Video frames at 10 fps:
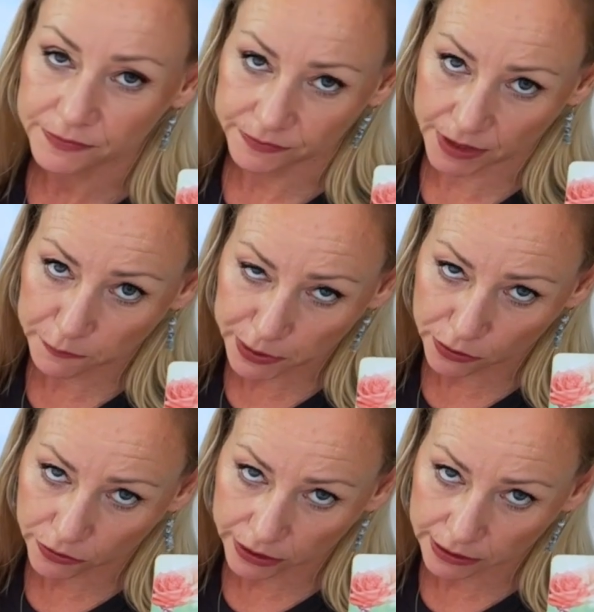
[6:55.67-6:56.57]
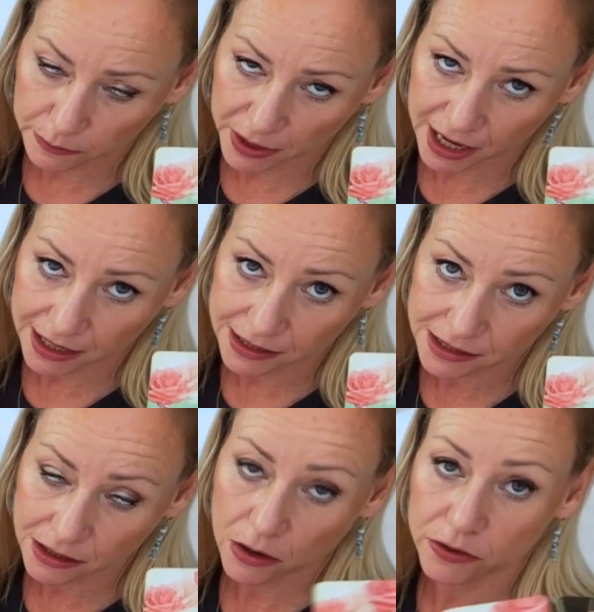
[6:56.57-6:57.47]
they've been hurt in the past.
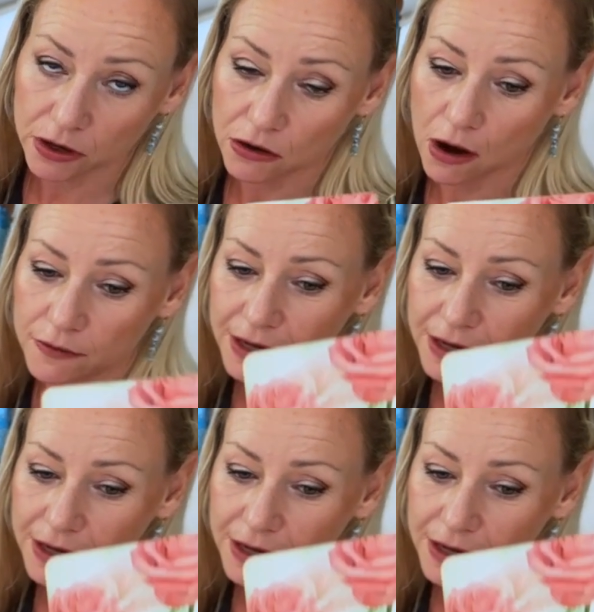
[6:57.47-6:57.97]
So they're going to offer